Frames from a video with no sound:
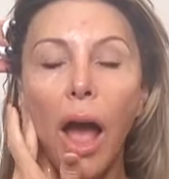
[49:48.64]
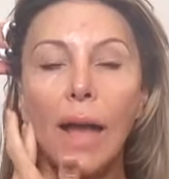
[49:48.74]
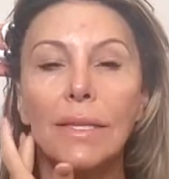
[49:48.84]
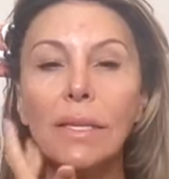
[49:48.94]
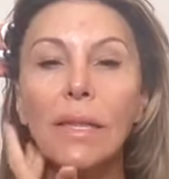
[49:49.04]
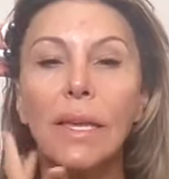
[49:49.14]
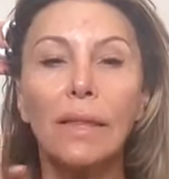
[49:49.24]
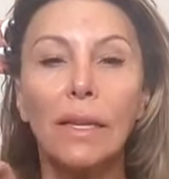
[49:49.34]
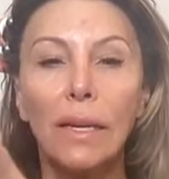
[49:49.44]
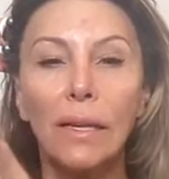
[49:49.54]
It's
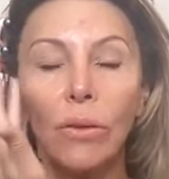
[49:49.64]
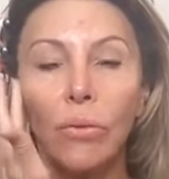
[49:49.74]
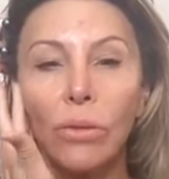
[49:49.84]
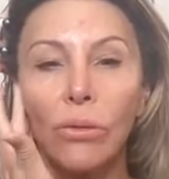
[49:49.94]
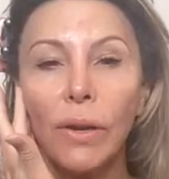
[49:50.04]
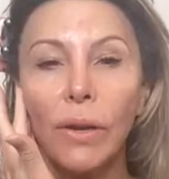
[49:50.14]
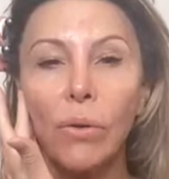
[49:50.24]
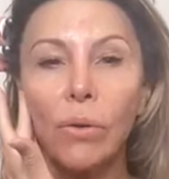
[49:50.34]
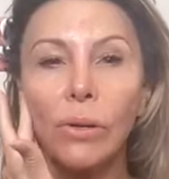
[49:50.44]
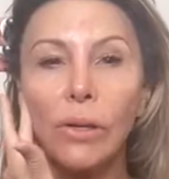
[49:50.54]
lengthening the
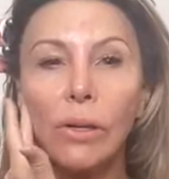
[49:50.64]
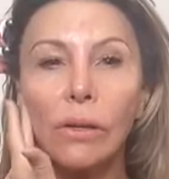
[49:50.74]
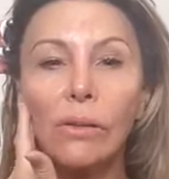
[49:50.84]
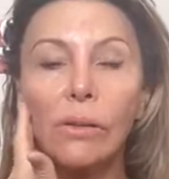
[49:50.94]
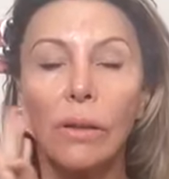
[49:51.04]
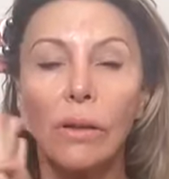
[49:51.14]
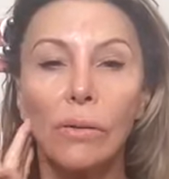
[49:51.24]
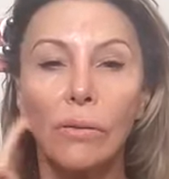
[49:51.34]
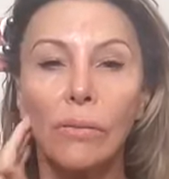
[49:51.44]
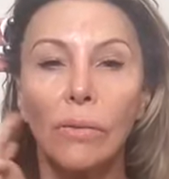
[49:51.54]
3/4,
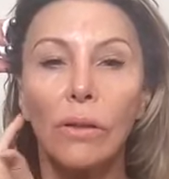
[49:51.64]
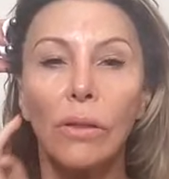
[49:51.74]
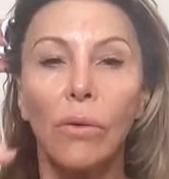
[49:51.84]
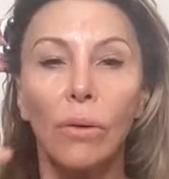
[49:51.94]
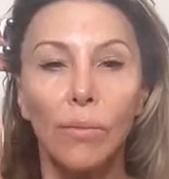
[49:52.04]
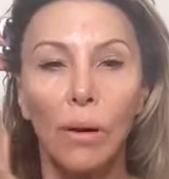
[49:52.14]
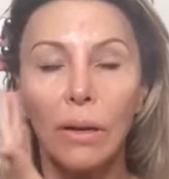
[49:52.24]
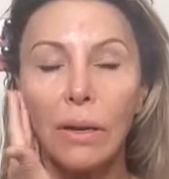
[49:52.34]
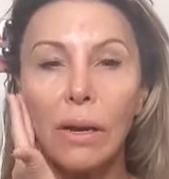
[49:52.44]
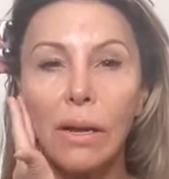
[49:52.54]
the lower
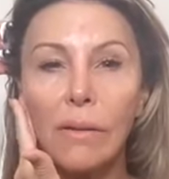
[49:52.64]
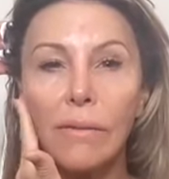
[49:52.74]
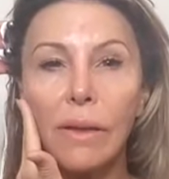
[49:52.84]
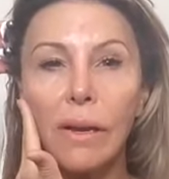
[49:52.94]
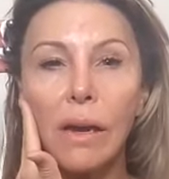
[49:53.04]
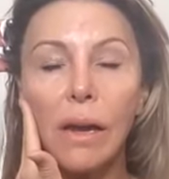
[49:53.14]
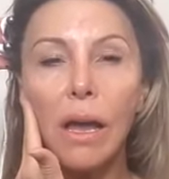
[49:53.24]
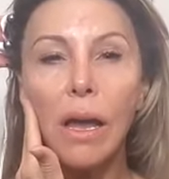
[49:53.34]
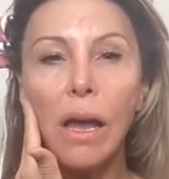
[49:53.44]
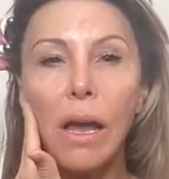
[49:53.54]
part of the
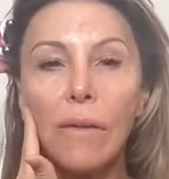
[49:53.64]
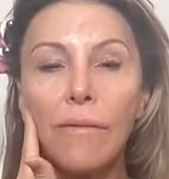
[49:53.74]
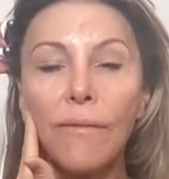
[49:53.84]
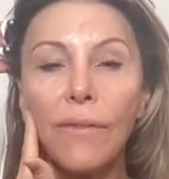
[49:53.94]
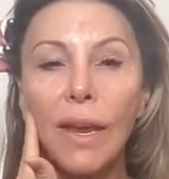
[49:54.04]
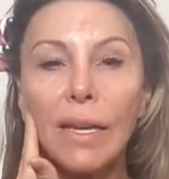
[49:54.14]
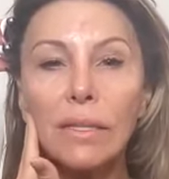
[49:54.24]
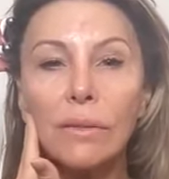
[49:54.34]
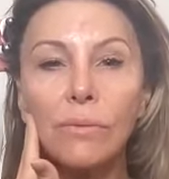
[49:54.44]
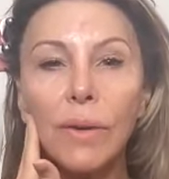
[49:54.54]

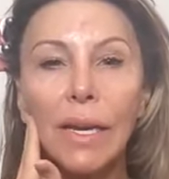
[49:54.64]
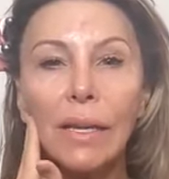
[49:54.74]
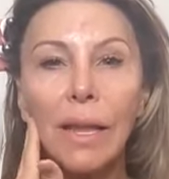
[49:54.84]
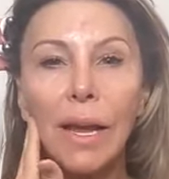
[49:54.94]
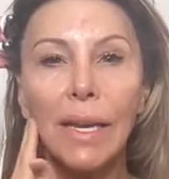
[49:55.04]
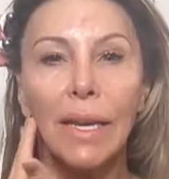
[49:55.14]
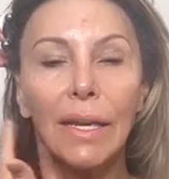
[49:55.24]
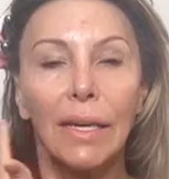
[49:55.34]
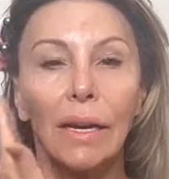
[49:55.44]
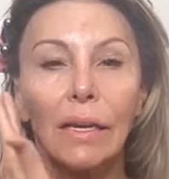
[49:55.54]
face,
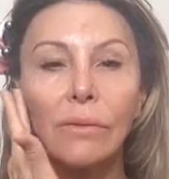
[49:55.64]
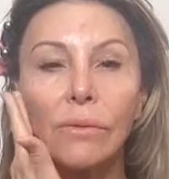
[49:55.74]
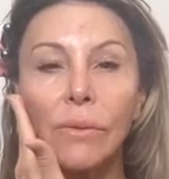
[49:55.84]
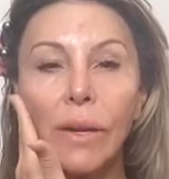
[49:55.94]
realigning and kind of